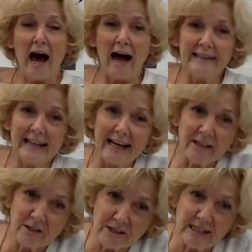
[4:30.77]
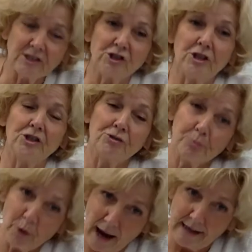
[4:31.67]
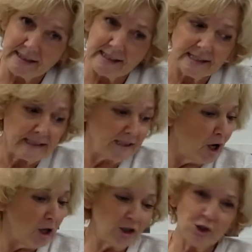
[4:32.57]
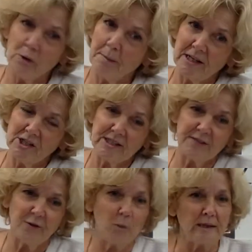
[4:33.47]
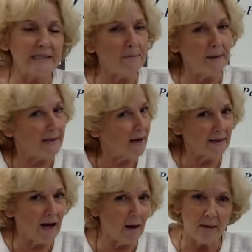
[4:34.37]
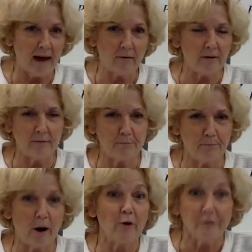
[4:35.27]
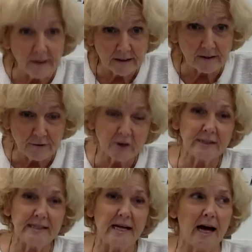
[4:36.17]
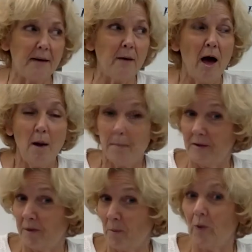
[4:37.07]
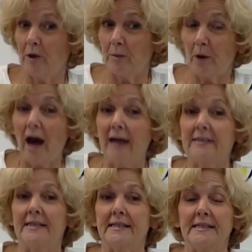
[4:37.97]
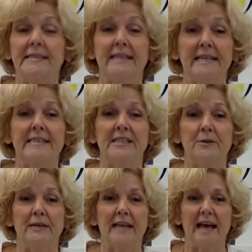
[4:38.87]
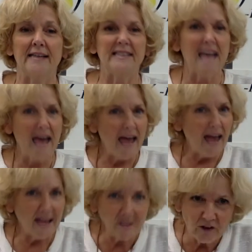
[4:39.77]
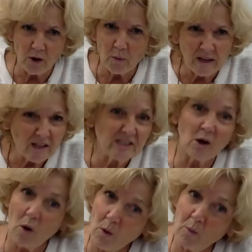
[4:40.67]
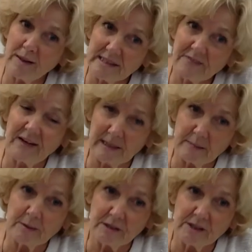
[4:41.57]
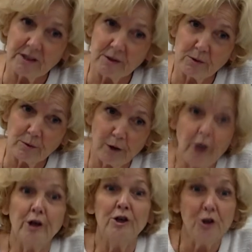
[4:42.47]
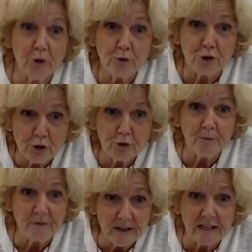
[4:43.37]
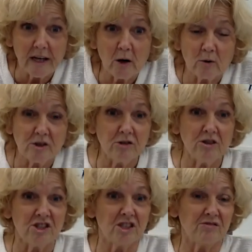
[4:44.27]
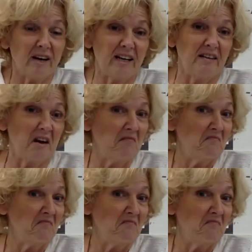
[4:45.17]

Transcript: I'd like you to practice. Do a bunch of different ones. It may not come out perfect the first time, but the more you practice, the easier it gets. And you know what is always available to you? YouTube videos. You could just write in there,